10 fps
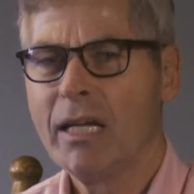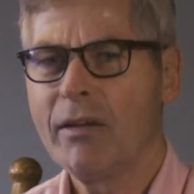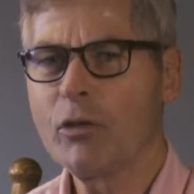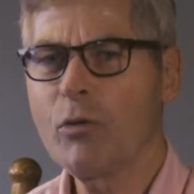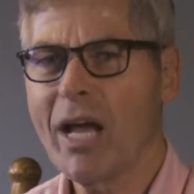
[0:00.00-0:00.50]

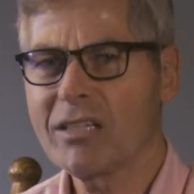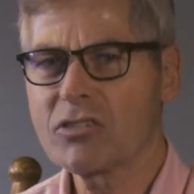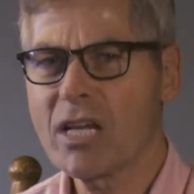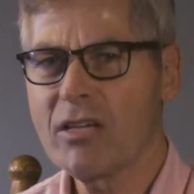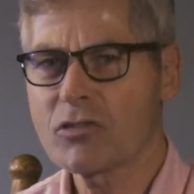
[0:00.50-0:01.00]
If you
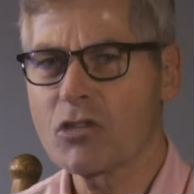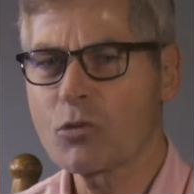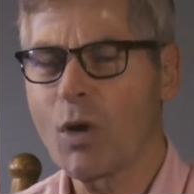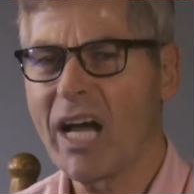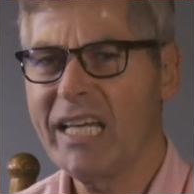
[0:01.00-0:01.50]
ask
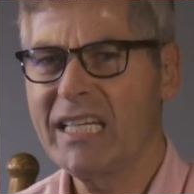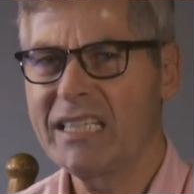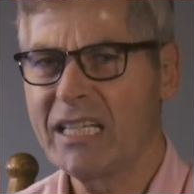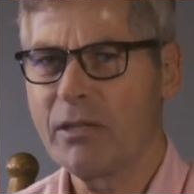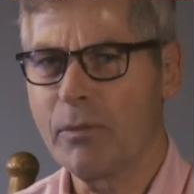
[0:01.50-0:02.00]
Jesus why he
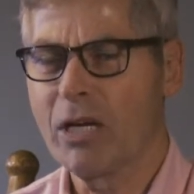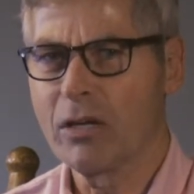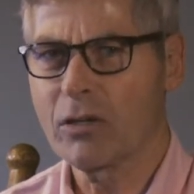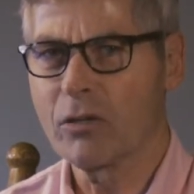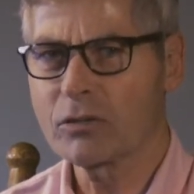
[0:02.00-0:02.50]
did the
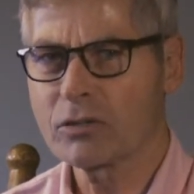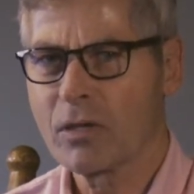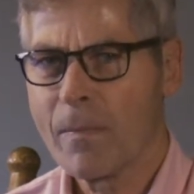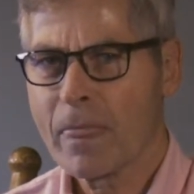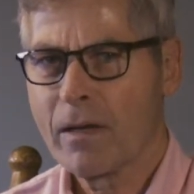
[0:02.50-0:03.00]
miracles,
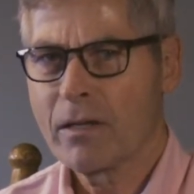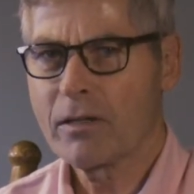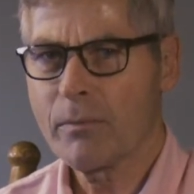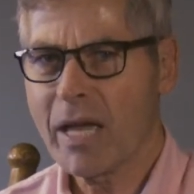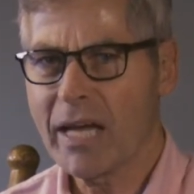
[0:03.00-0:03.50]

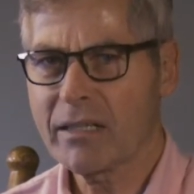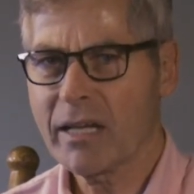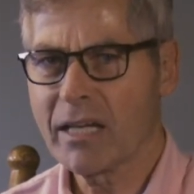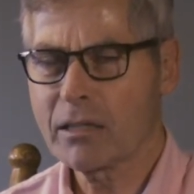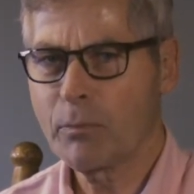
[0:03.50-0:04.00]
the man
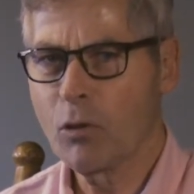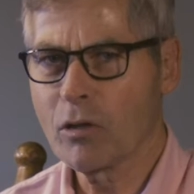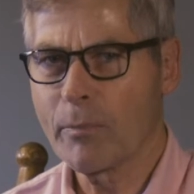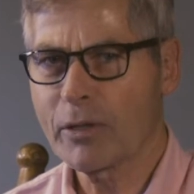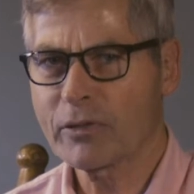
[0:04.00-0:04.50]
at the
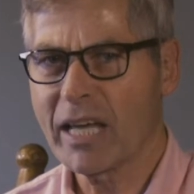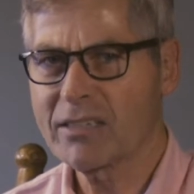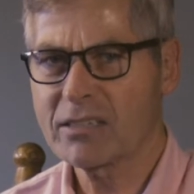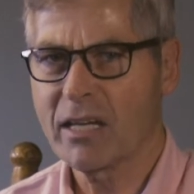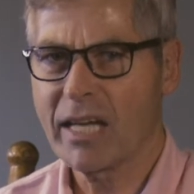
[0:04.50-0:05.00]
pool of
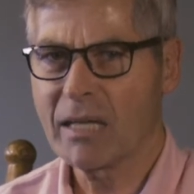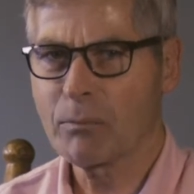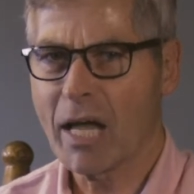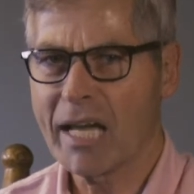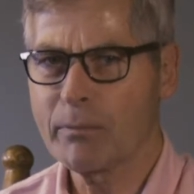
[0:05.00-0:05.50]
Bethesda and
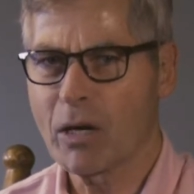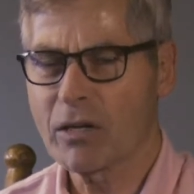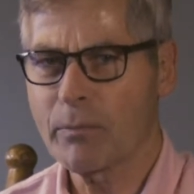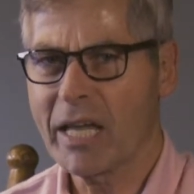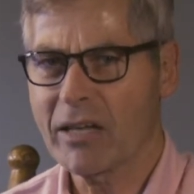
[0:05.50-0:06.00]
blind
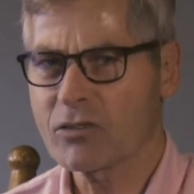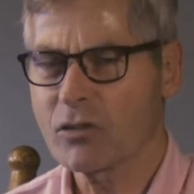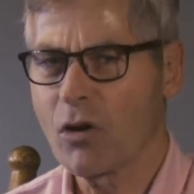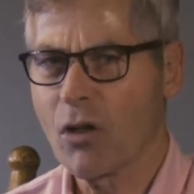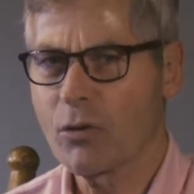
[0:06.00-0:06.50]
Bartimaeus
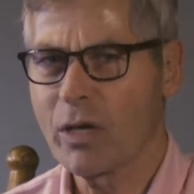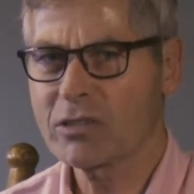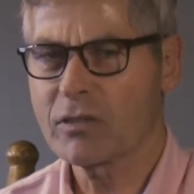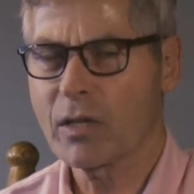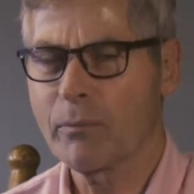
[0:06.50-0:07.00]
and all the
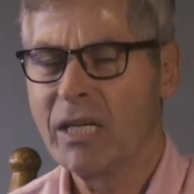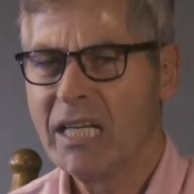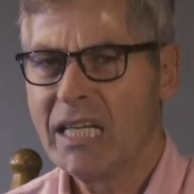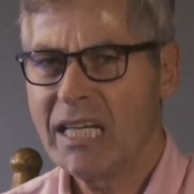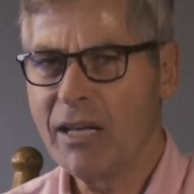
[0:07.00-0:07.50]
rest of them,
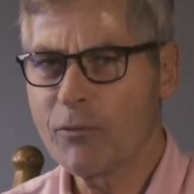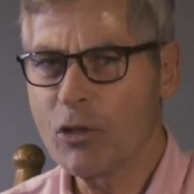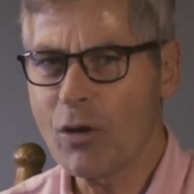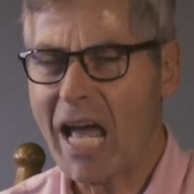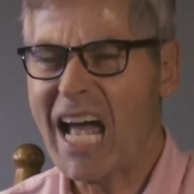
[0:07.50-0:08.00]
if
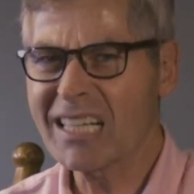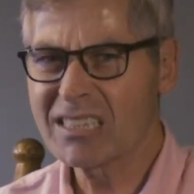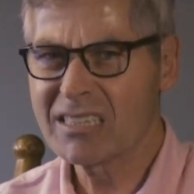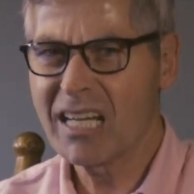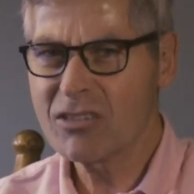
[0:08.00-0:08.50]
you
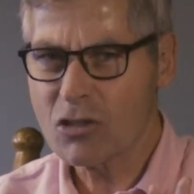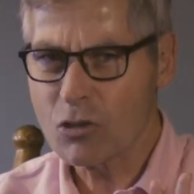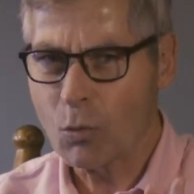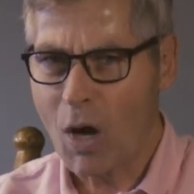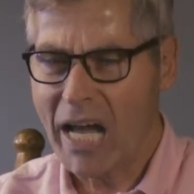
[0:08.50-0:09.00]
ask
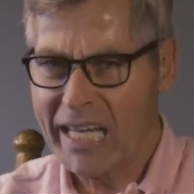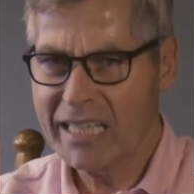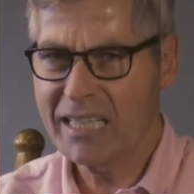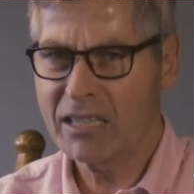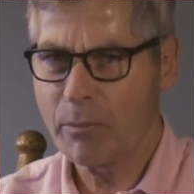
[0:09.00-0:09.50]
Jesus why
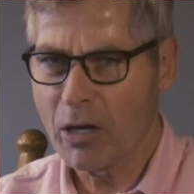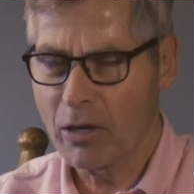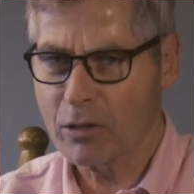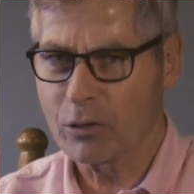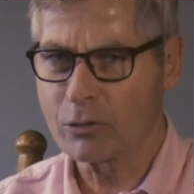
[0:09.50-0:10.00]
he did the
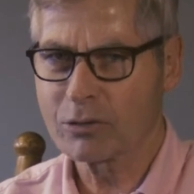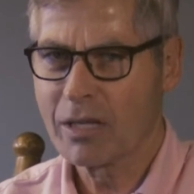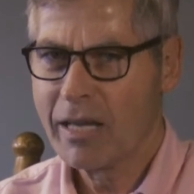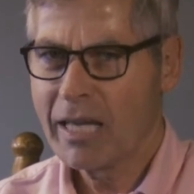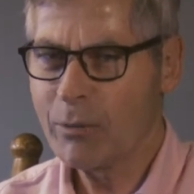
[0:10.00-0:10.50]
miracles,
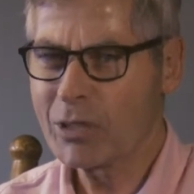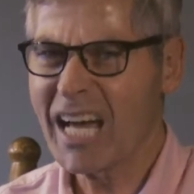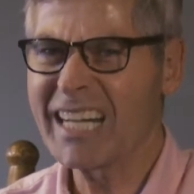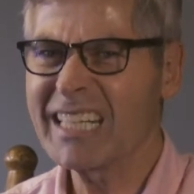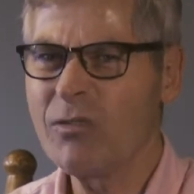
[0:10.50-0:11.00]
he would
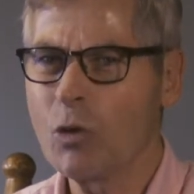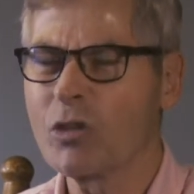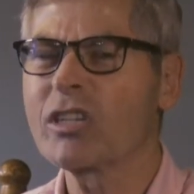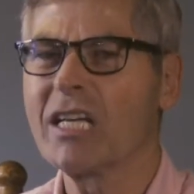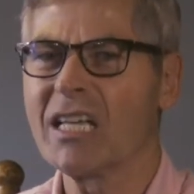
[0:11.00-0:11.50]
not give you
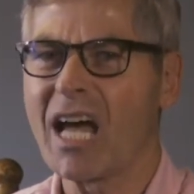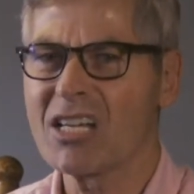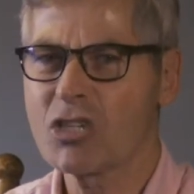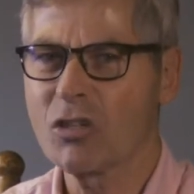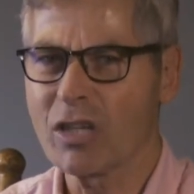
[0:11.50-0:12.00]
a
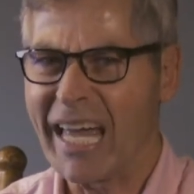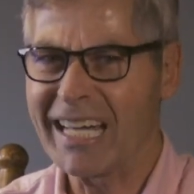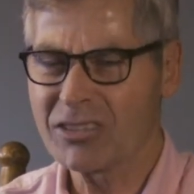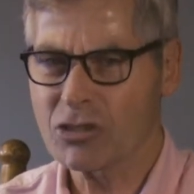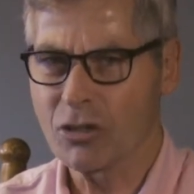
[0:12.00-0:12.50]
theological
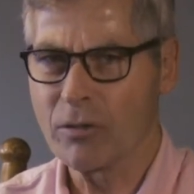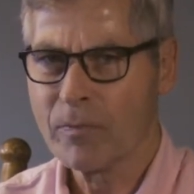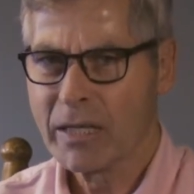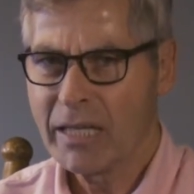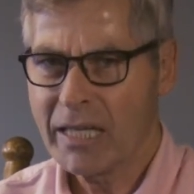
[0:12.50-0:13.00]
answer.
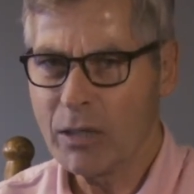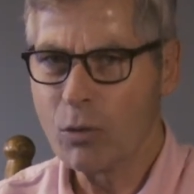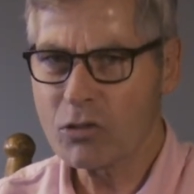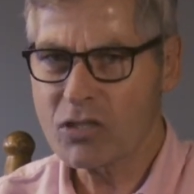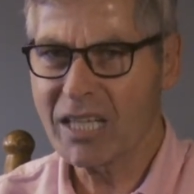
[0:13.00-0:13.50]
He
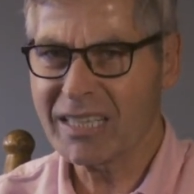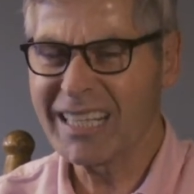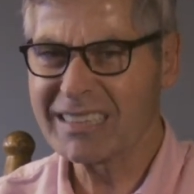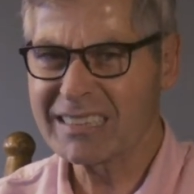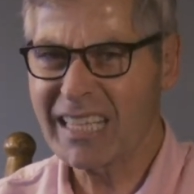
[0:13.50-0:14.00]
would sit
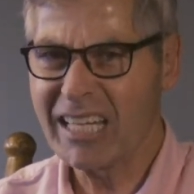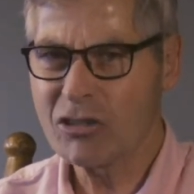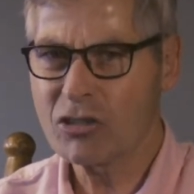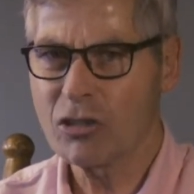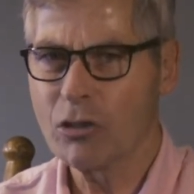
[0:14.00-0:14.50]
and say
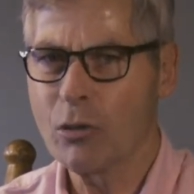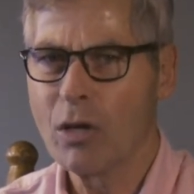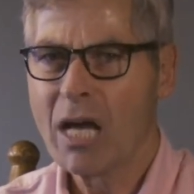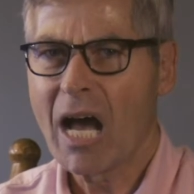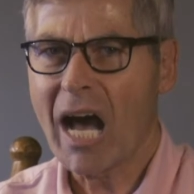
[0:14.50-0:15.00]
to
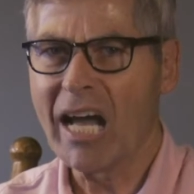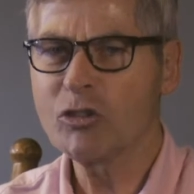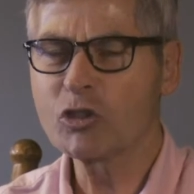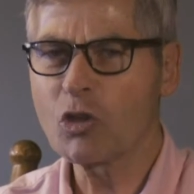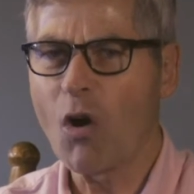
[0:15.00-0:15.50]
you, I
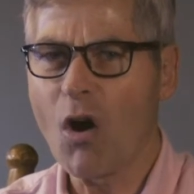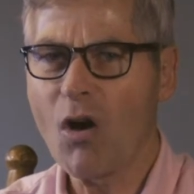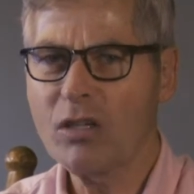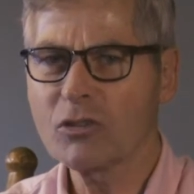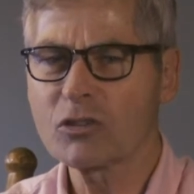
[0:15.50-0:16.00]

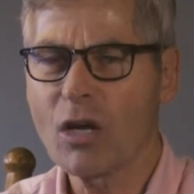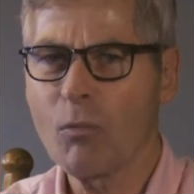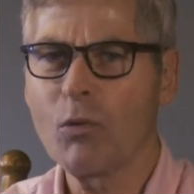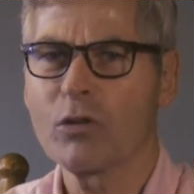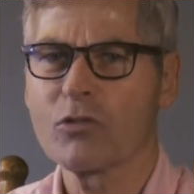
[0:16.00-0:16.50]
saw
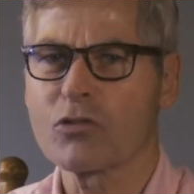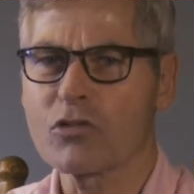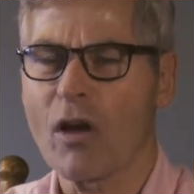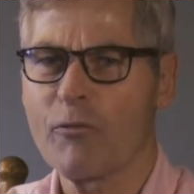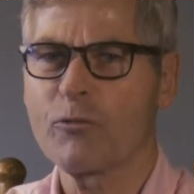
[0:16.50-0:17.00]
someone
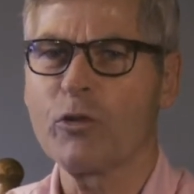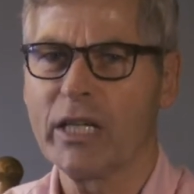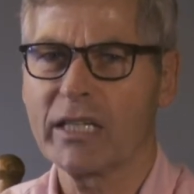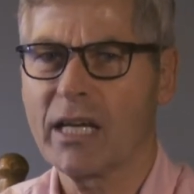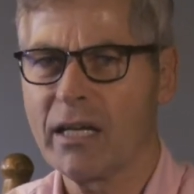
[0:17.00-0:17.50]

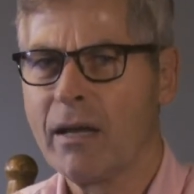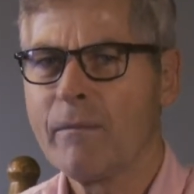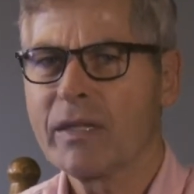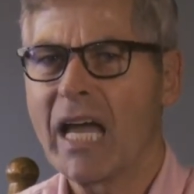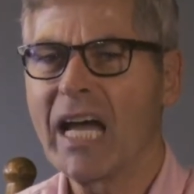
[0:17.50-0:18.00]
suffering
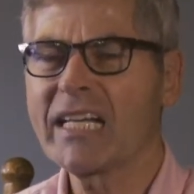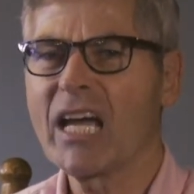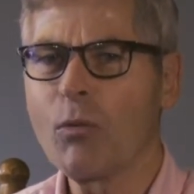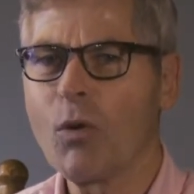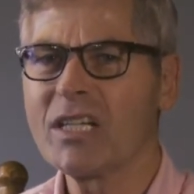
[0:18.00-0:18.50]
and
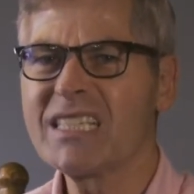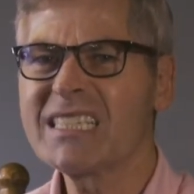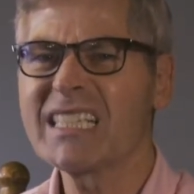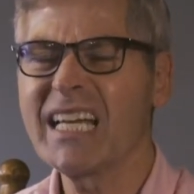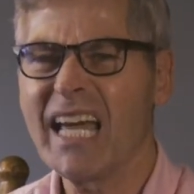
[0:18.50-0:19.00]
I
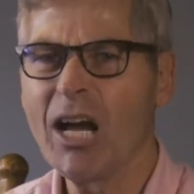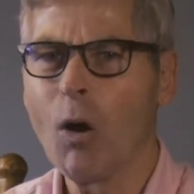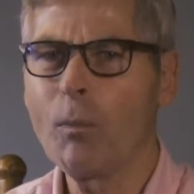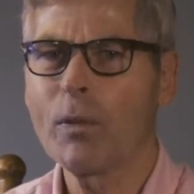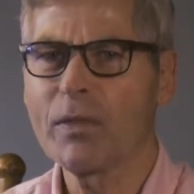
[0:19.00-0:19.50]
wanted to
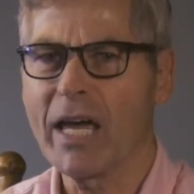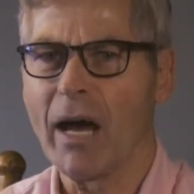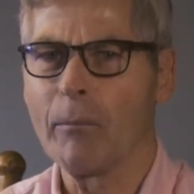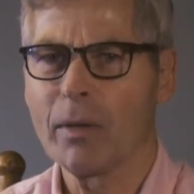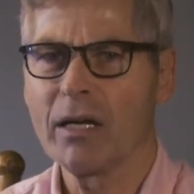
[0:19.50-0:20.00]
help
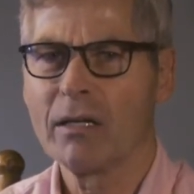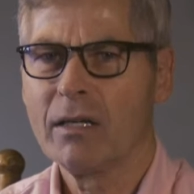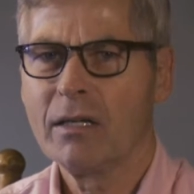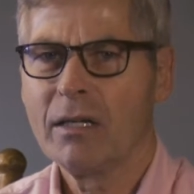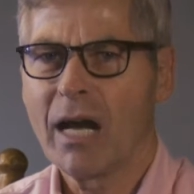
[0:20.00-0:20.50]
them.
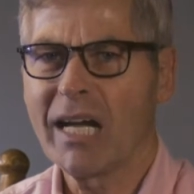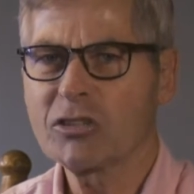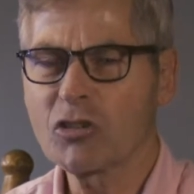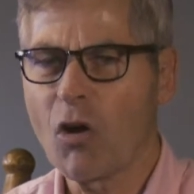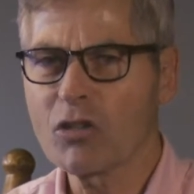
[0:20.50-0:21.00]
I
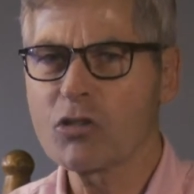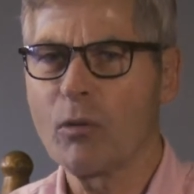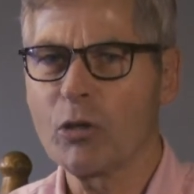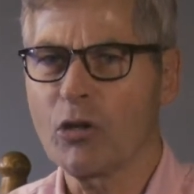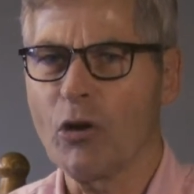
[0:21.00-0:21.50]
saw
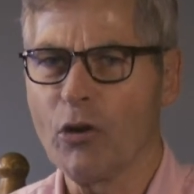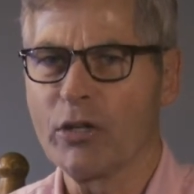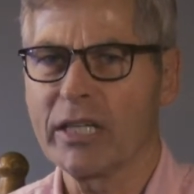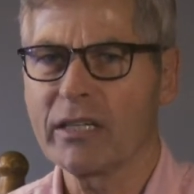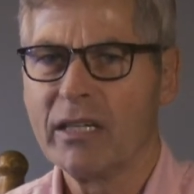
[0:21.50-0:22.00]
someone
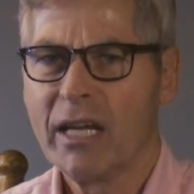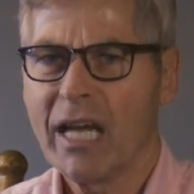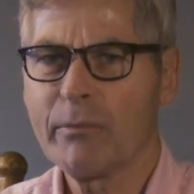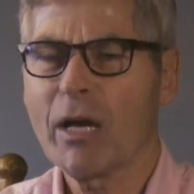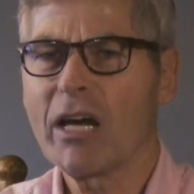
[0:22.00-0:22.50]
hurting
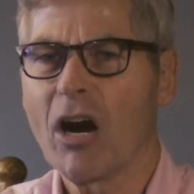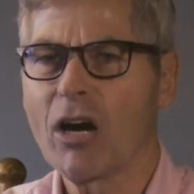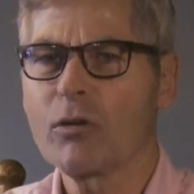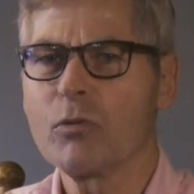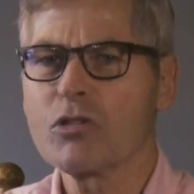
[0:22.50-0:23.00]
and my
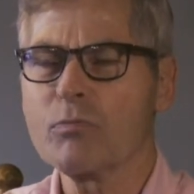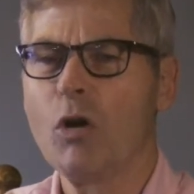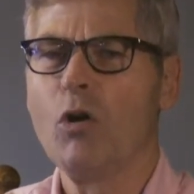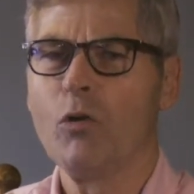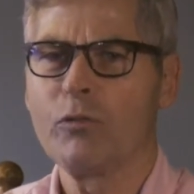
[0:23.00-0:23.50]
heart was
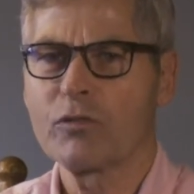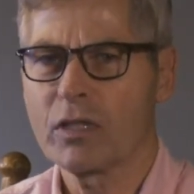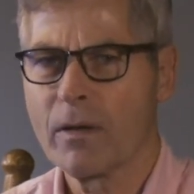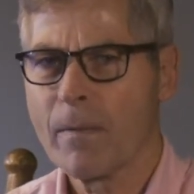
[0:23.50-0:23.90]
moved.